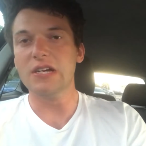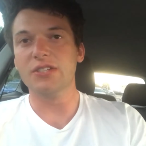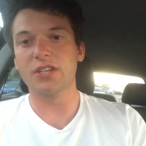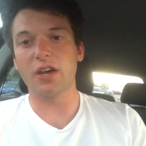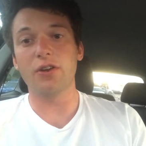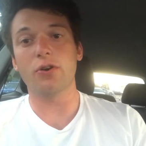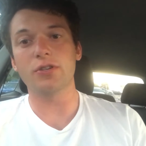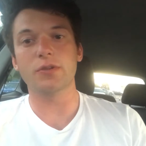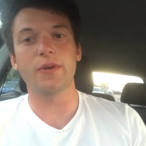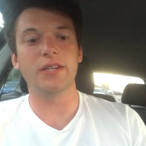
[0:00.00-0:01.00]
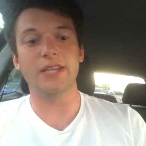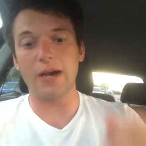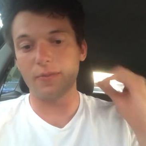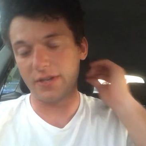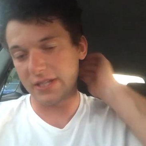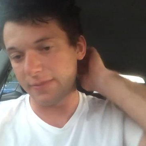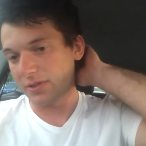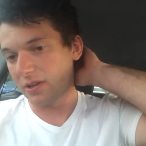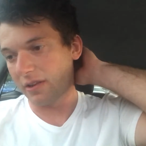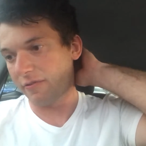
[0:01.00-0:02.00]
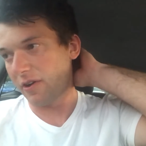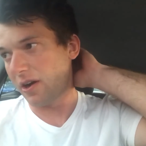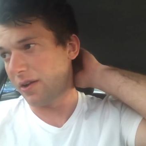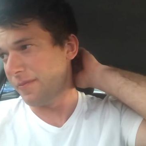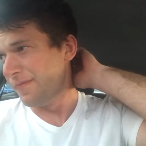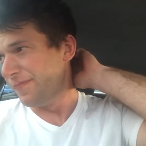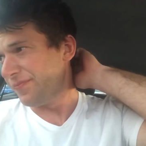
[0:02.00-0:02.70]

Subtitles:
So going across the wind and downwind is absolutely fine.